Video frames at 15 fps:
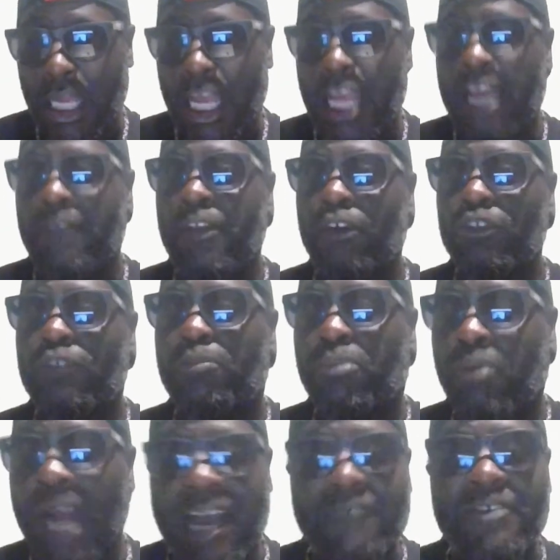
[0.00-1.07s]
And those
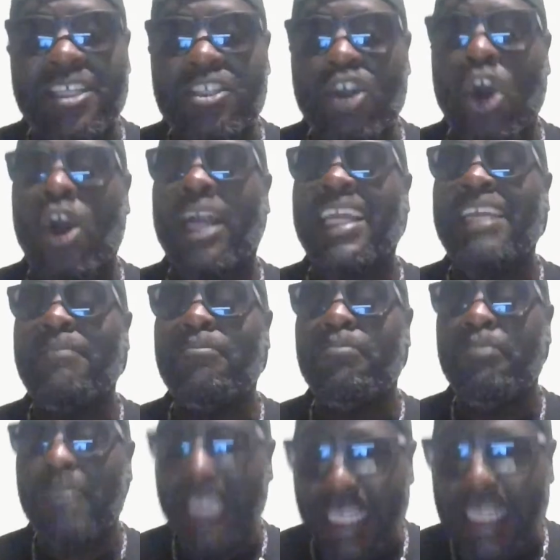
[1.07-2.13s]
profits are
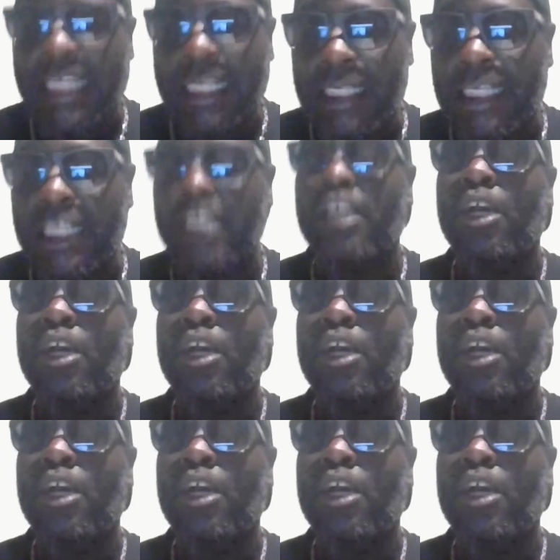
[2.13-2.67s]
immediately